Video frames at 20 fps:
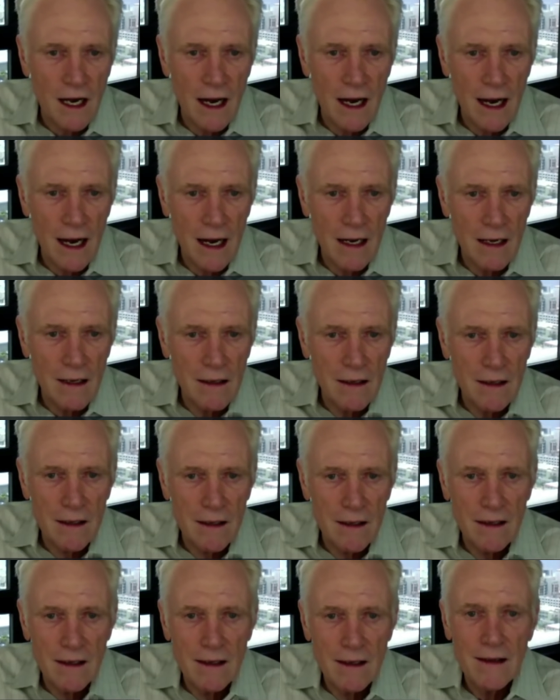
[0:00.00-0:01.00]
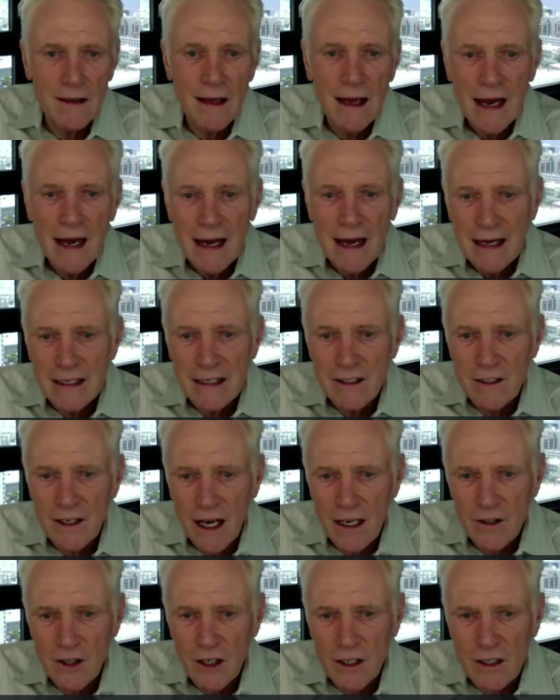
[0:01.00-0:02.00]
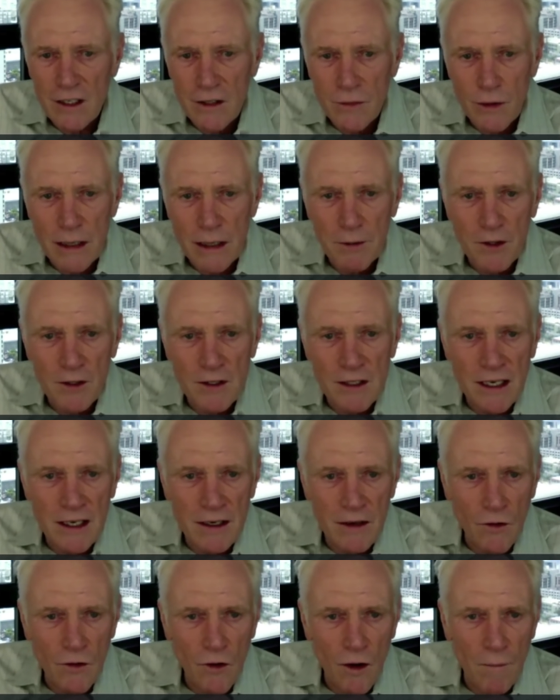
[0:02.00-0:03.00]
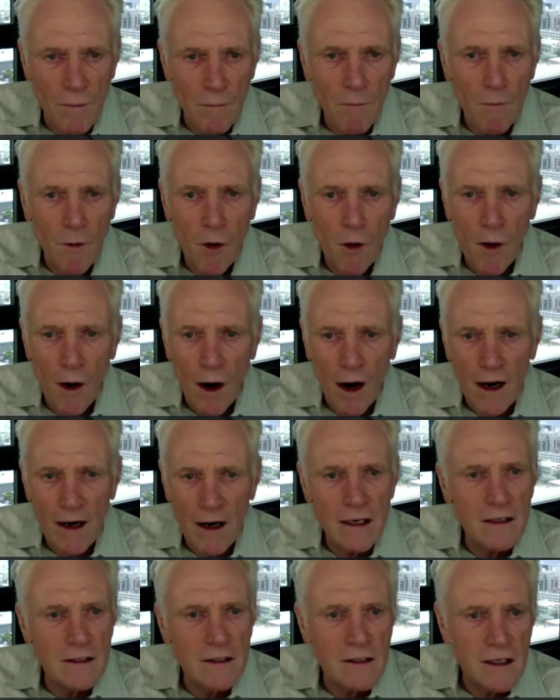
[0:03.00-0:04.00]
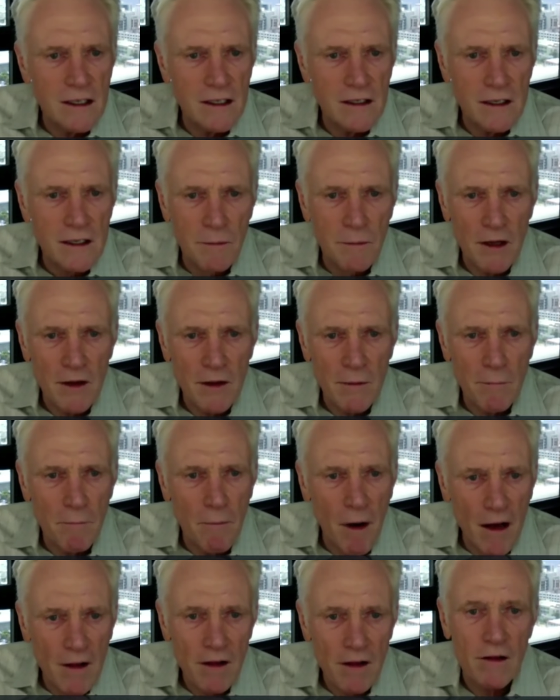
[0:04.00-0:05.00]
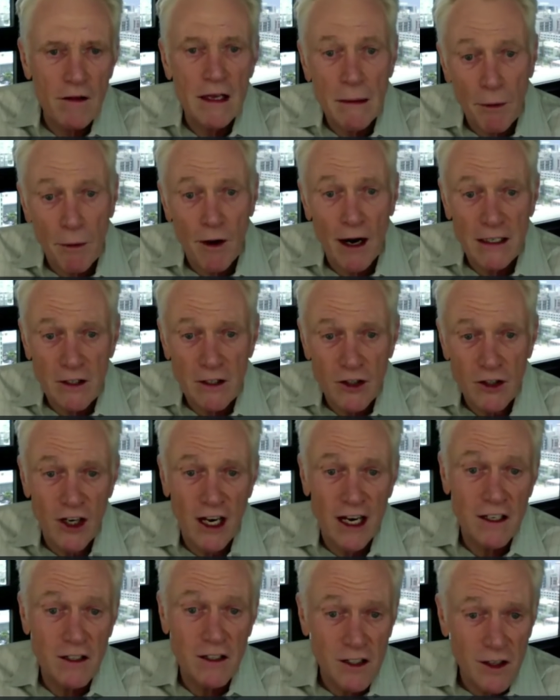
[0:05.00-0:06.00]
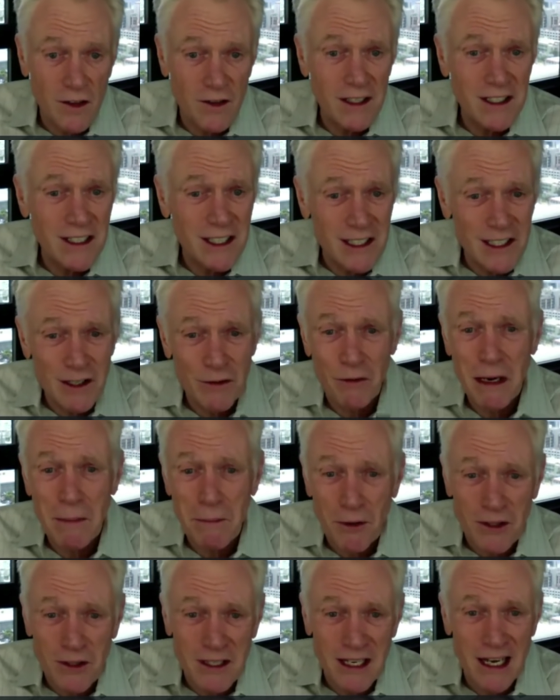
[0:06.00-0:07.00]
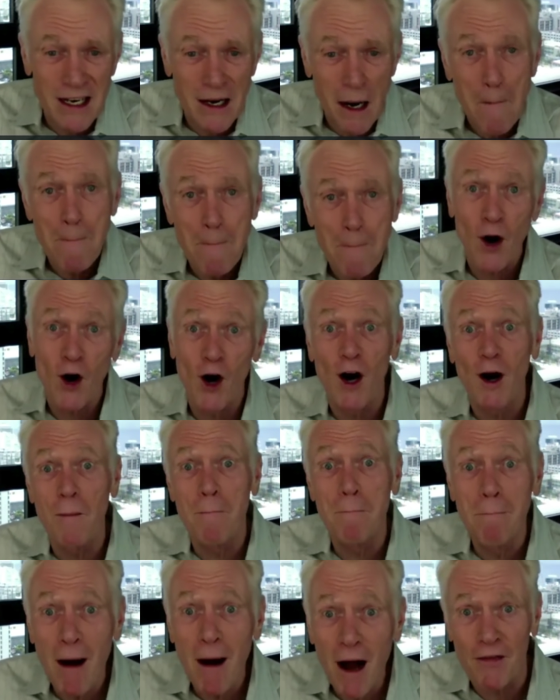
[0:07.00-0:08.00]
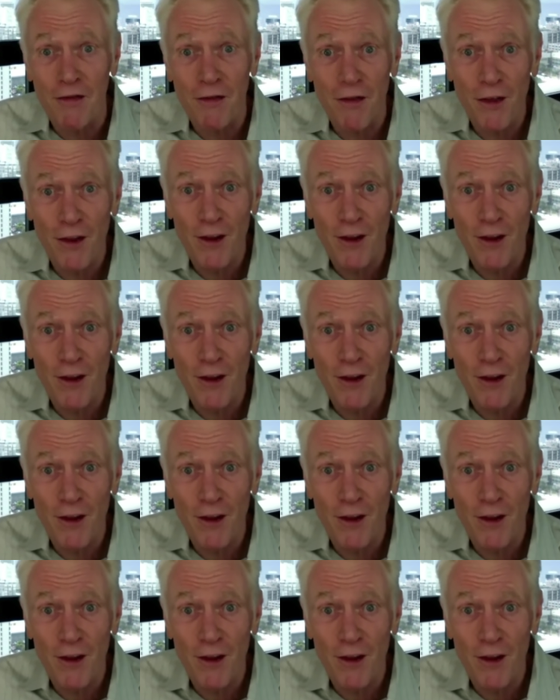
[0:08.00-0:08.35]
uh, it's not just 3% or more is this month, monthly price change so this is 3% per month